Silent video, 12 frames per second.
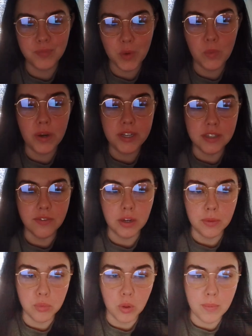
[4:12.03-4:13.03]
rates of
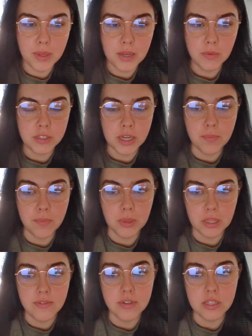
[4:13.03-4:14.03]
unemployment, which I
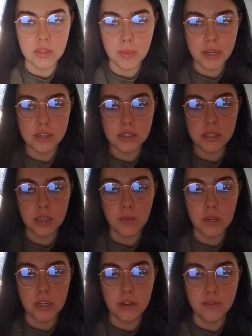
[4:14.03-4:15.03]
believe is the biggest thing we
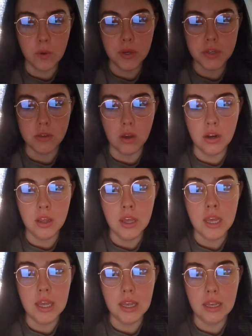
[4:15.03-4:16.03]
need to focus on
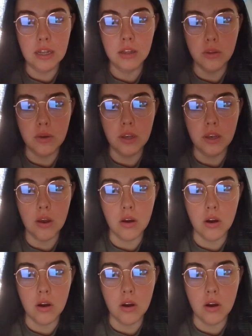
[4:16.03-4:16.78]
in including